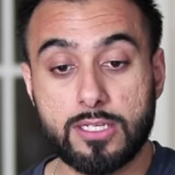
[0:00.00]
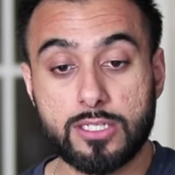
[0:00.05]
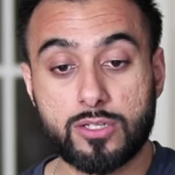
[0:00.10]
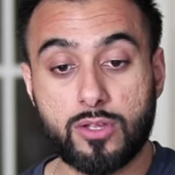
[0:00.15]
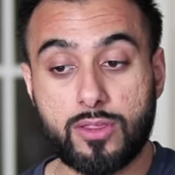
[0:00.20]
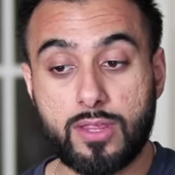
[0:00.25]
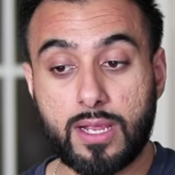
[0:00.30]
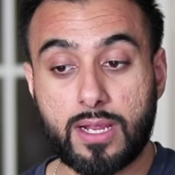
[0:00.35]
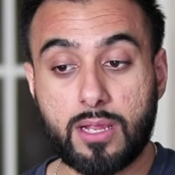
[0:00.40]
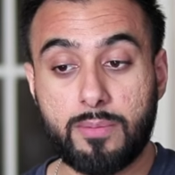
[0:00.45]

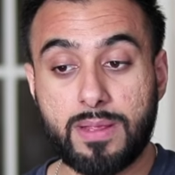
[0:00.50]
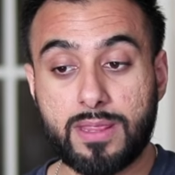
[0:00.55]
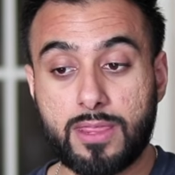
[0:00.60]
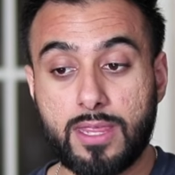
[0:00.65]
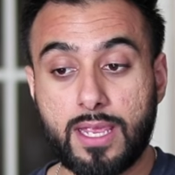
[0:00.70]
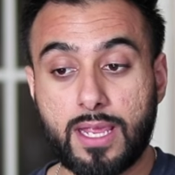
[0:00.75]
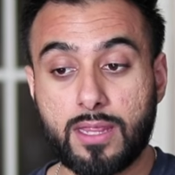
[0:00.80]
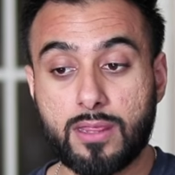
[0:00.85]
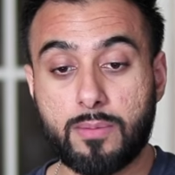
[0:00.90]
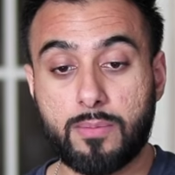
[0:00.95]
So they could be
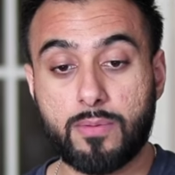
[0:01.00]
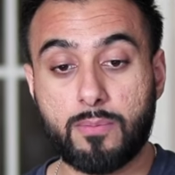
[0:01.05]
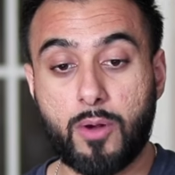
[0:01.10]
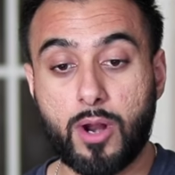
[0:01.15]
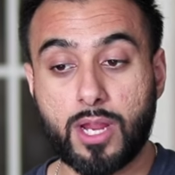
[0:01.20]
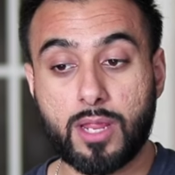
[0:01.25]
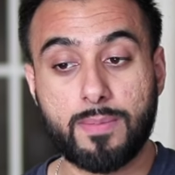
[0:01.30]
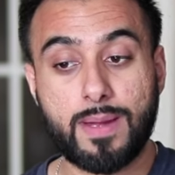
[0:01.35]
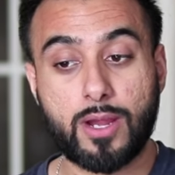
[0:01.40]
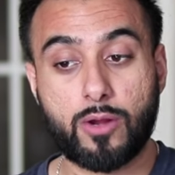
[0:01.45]
thinking the
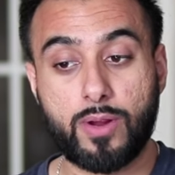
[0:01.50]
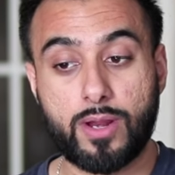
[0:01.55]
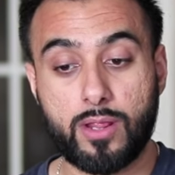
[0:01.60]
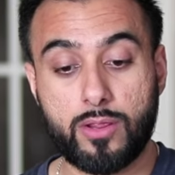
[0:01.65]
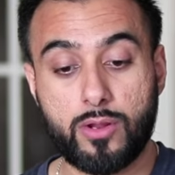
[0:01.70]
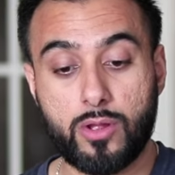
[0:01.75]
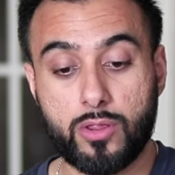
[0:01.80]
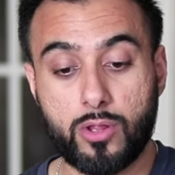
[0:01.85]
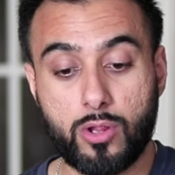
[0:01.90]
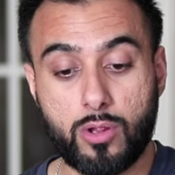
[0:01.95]
market might create
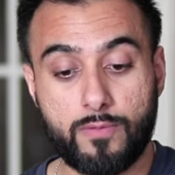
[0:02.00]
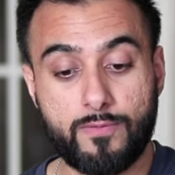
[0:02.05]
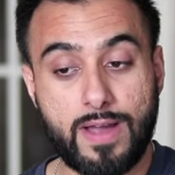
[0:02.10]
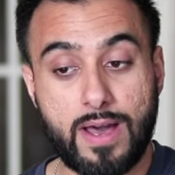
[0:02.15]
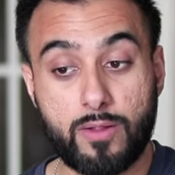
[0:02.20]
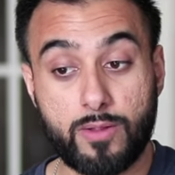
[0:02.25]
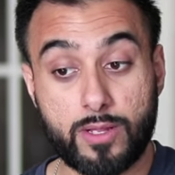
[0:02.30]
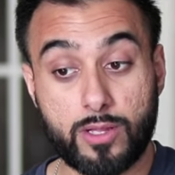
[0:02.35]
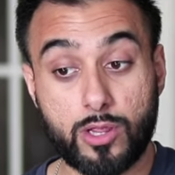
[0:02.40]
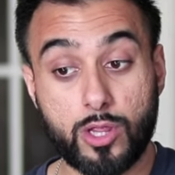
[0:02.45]
another
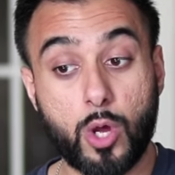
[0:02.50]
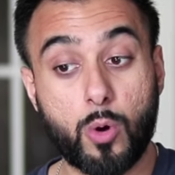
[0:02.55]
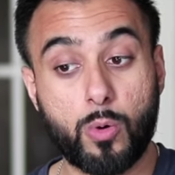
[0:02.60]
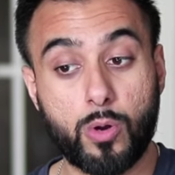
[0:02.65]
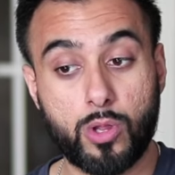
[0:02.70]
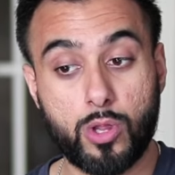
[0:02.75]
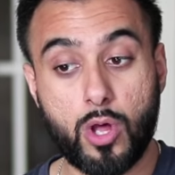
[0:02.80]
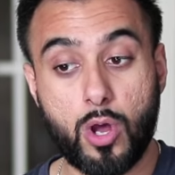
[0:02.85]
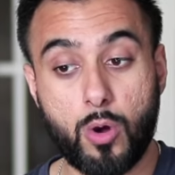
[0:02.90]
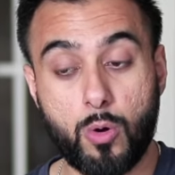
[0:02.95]
valid lower
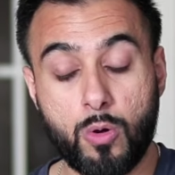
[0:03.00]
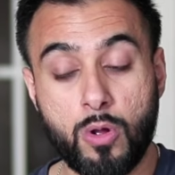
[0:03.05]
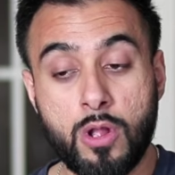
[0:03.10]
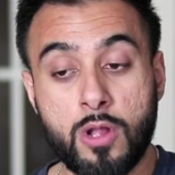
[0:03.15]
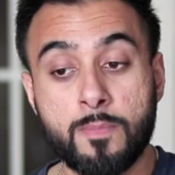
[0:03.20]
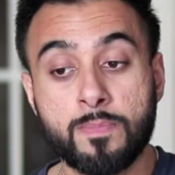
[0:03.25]
low.